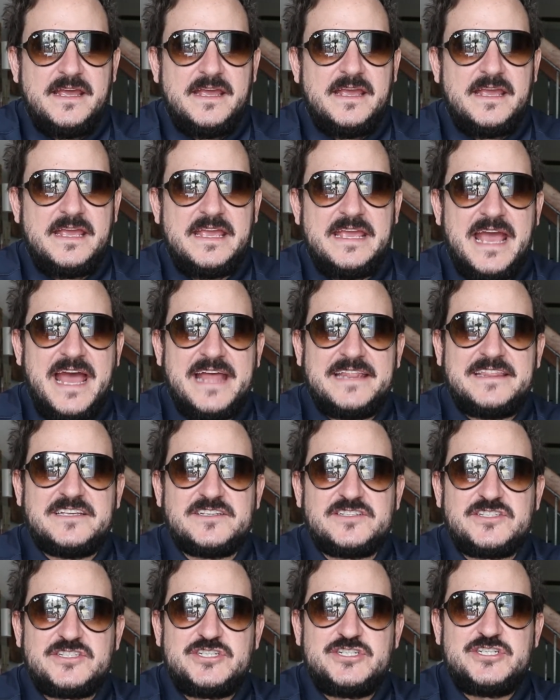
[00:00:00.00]
He had
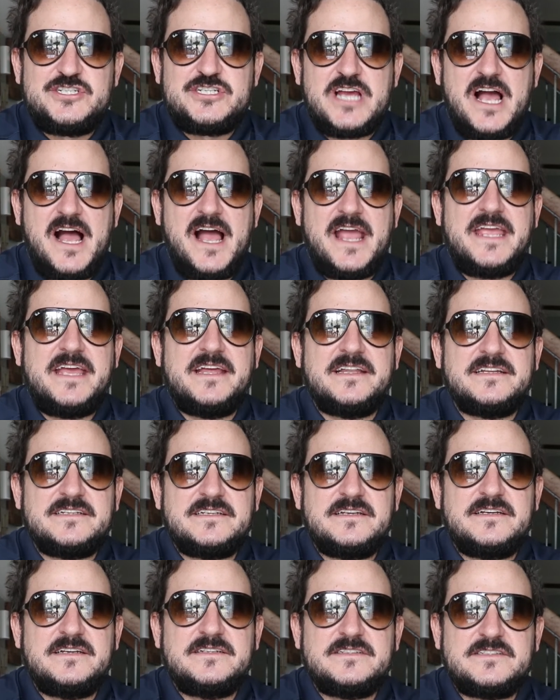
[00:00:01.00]
this giant
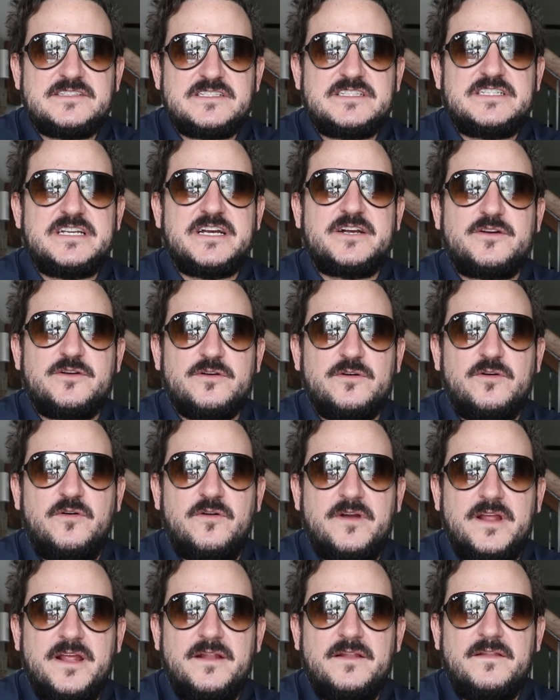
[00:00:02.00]
sticker
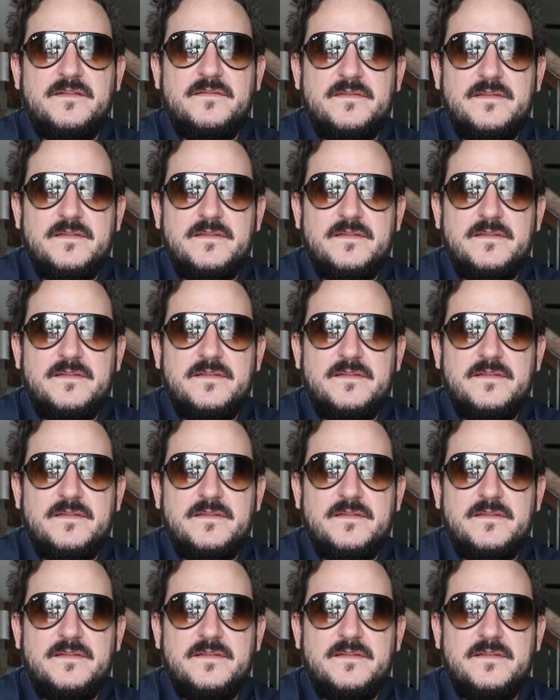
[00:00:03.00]
on it